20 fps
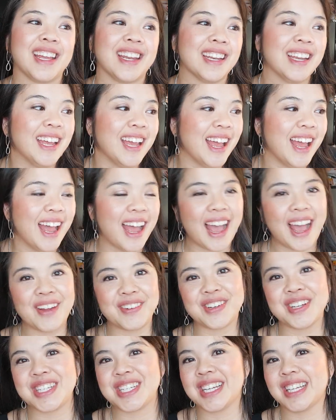And
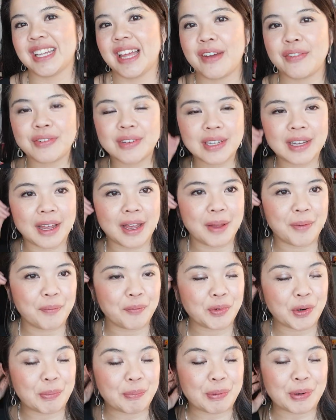after she left,
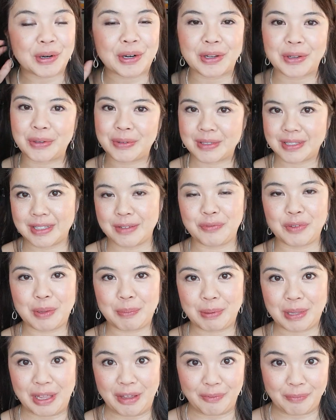Roberta, who's the
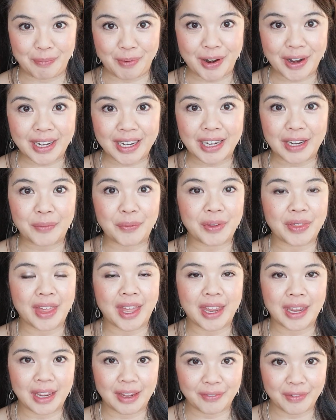VP of marketing with
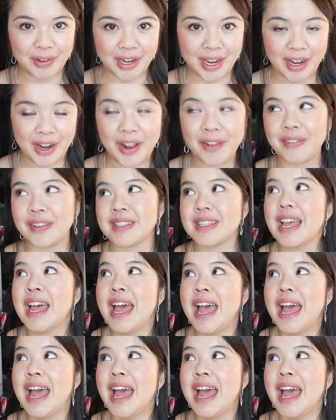Avon head office,